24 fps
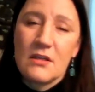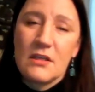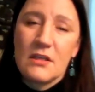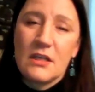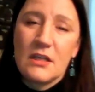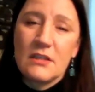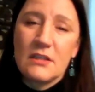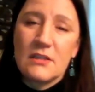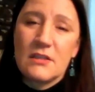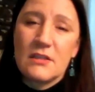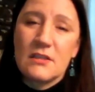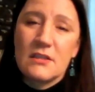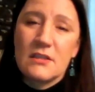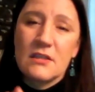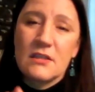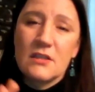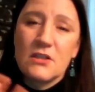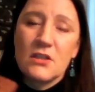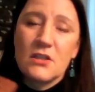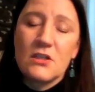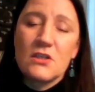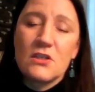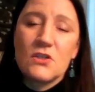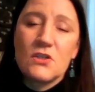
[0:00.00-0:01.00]
that's
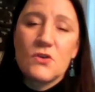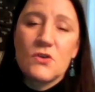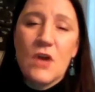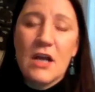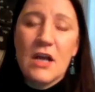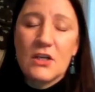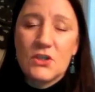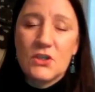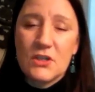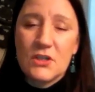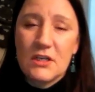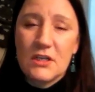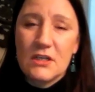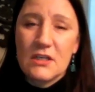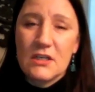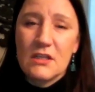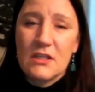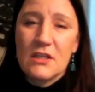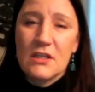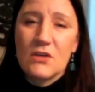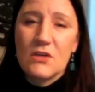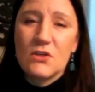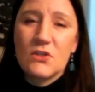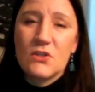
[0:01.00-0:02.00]
such a distraction.
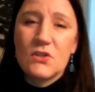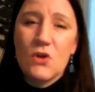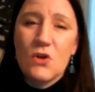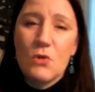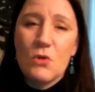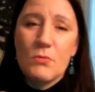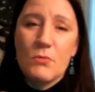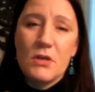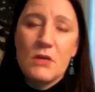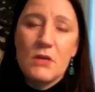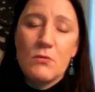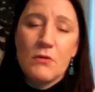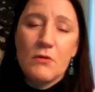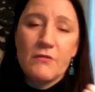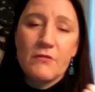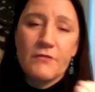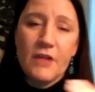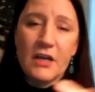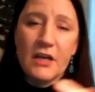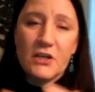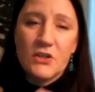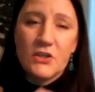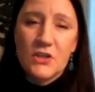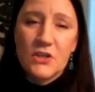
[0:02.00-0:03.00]
There's so many
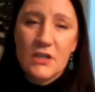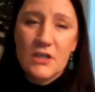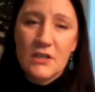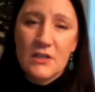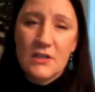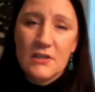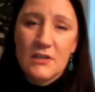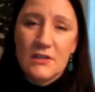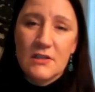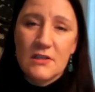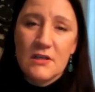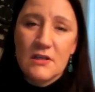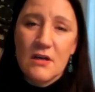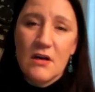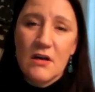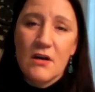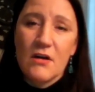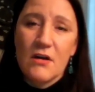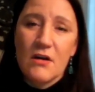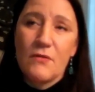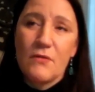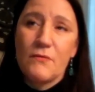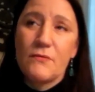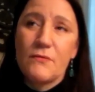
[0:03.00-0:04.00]
reflections
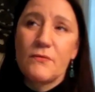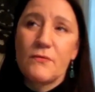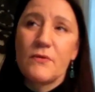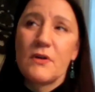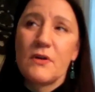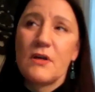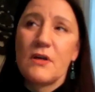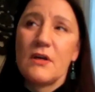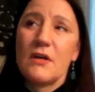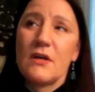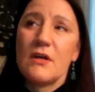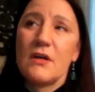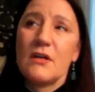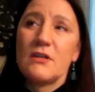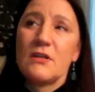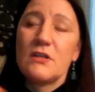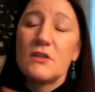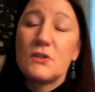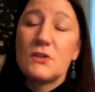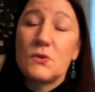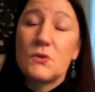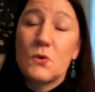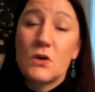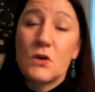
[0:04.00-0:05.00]
of
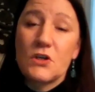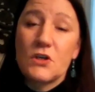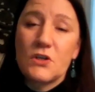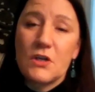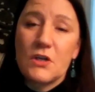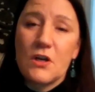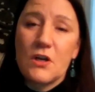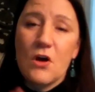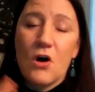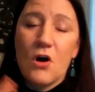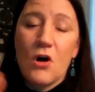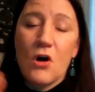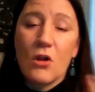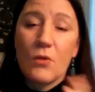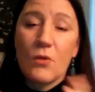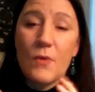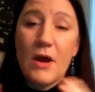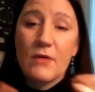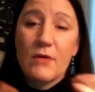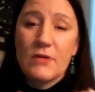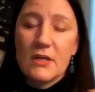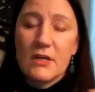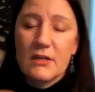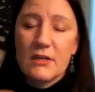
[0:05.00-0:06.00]
distortion all
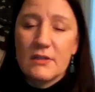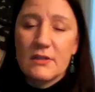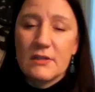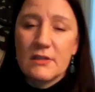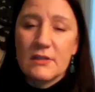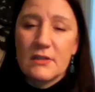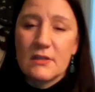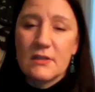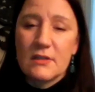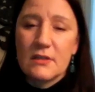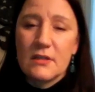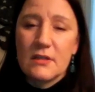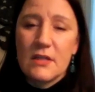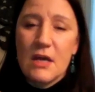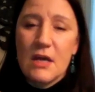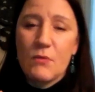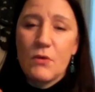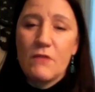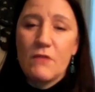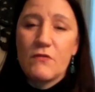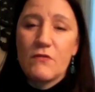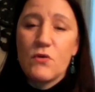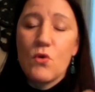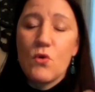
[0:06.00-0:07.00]
around us that
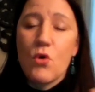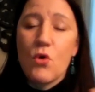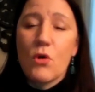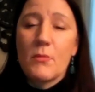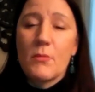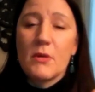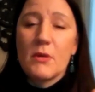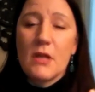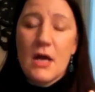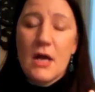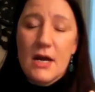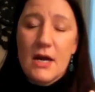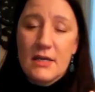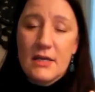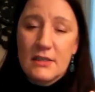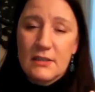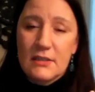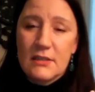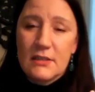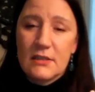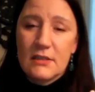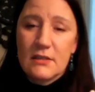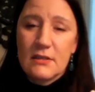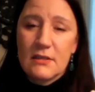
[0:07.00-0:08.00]
we've
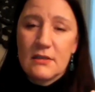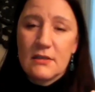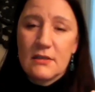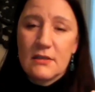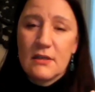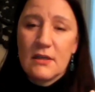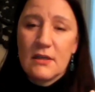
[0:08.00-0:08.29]
normalized.